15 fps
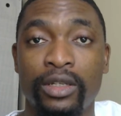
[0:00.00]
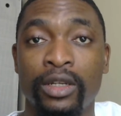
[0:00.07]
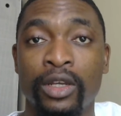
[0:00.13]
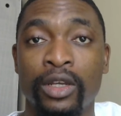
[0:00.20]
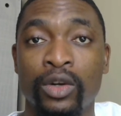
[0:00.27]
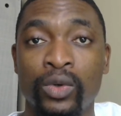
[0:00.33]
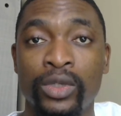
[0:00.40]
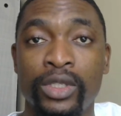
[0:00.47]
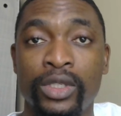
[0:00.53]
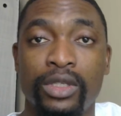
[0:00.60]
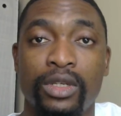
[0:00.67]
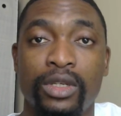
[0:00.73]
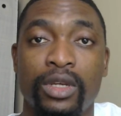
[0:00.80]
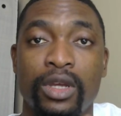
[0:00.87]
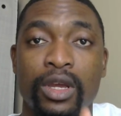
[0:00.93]
the
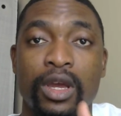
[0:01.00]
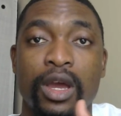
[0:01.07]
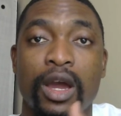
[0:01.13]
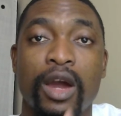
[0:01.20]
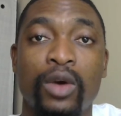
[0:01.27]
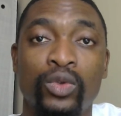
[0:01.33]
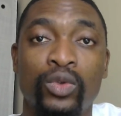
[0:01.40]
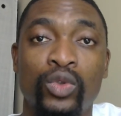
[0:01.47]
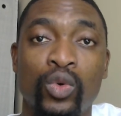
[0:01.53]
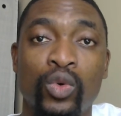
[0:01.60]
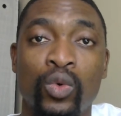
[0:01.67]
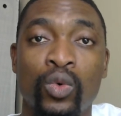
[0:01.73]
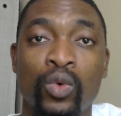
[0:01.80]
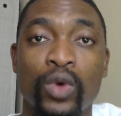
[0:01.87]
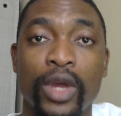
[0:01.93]
rules, how
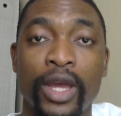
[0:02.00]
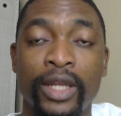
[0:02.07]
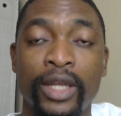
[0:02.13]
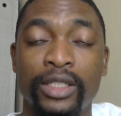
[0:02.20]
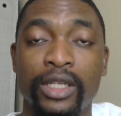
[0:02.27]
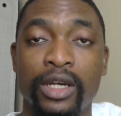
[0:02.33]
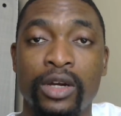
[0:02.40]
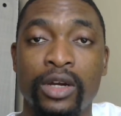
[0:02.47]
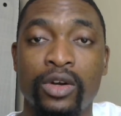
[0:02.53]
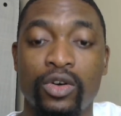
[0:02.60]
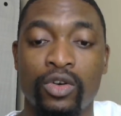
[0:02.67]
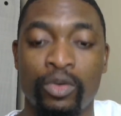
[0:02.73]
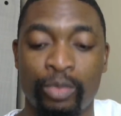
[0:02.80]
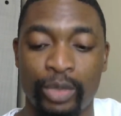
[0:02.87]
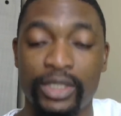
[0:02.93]
to enter,
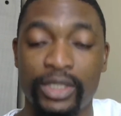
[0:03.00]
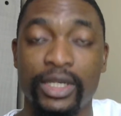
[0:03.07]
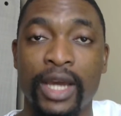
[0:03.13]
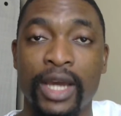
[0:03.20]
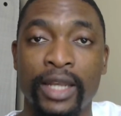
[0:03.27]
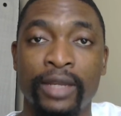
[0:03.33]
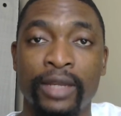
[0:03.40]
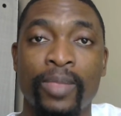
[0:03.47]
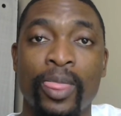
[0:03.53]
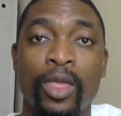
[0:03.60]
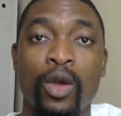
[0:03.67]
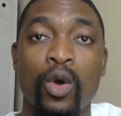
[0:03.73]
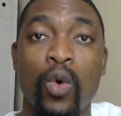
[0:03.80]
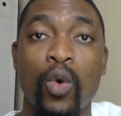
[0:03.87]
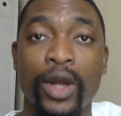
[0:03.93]
or basically
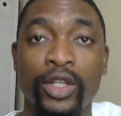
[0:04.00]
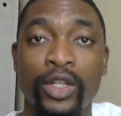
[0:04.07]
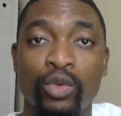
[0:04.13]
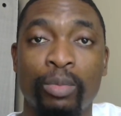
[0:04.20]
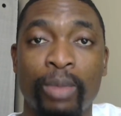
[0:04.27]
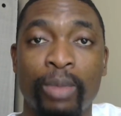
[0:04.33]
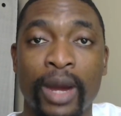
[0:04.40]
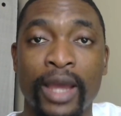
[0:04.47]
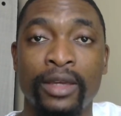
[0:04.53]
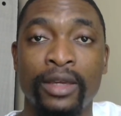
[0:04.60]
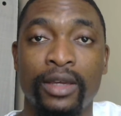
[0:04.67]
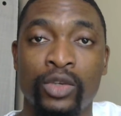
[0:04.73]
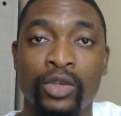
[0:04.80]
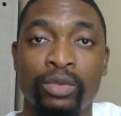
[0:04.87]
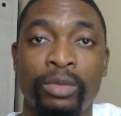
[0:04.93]
what to buy,
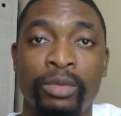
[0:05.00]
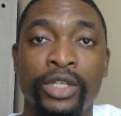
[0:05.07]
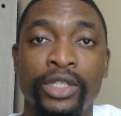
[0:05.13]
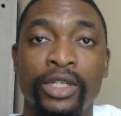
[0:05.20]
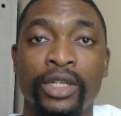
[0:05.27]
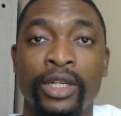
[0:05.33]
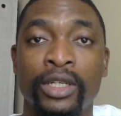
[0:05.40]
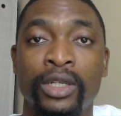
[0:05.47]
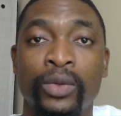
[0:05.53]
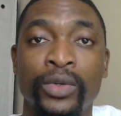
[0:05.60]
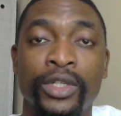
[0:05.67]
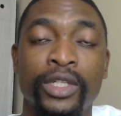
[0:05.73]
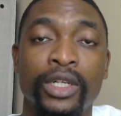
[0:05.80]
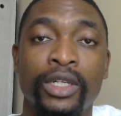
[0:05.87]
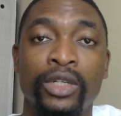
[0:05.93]
as we mentioned that they were
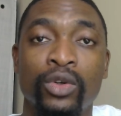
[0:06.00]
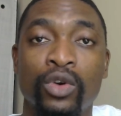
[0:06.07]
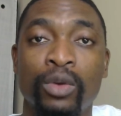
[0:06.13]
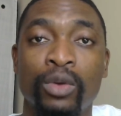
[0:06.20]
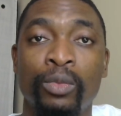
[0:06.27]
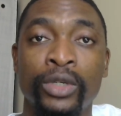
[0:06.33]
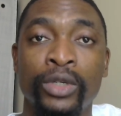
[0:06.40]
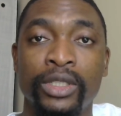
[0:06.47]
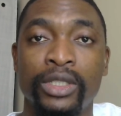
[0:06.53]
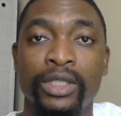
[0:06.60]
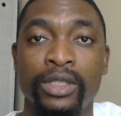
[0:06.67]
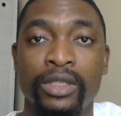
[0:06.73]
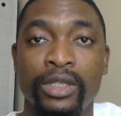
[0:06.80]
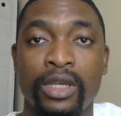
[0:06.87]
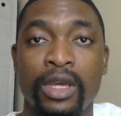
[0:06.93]
trading
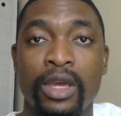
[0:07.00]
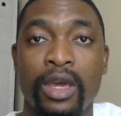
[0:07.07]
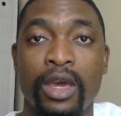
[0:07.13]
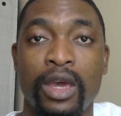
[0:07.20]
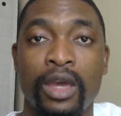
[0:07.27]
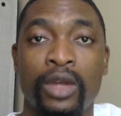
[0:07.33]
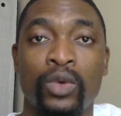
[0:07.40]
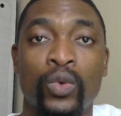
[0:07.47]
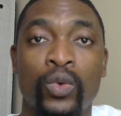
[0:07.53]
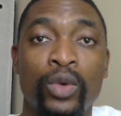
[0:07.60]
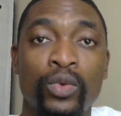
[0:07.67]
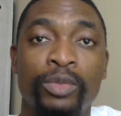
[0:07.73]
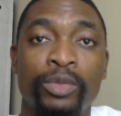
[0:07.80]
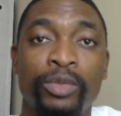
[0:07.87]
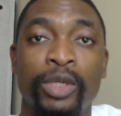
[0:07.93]
commodities. and when
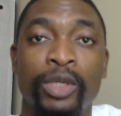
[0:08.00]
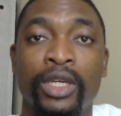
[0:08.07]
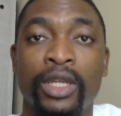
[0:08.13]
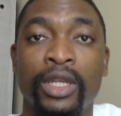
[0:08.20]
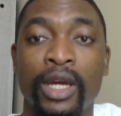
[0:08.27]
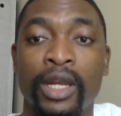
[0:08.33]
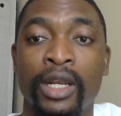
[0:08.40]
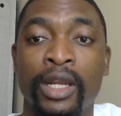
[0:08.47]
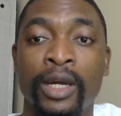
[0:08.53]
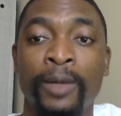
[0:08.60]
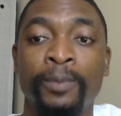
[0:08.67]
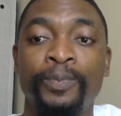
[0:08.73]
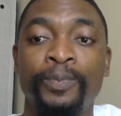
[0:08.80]
we speak in other